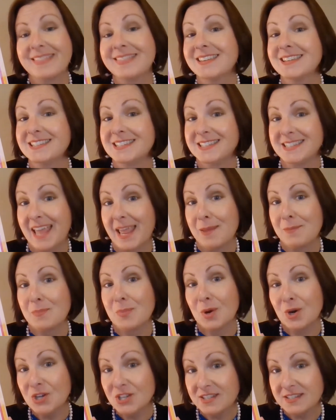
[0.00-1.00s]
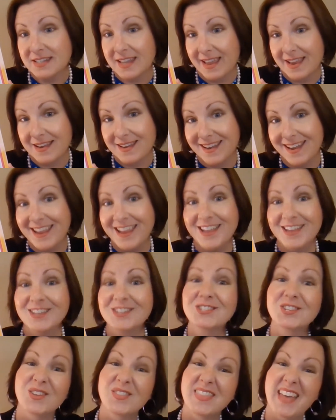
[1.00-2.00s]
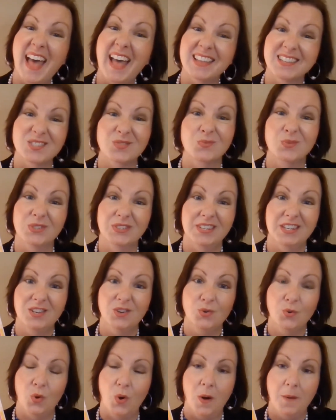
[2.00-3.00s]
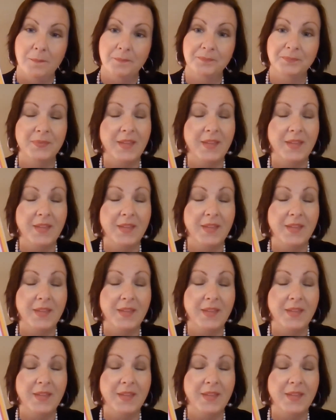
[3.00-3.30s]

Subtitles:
the same person. So that's really cool.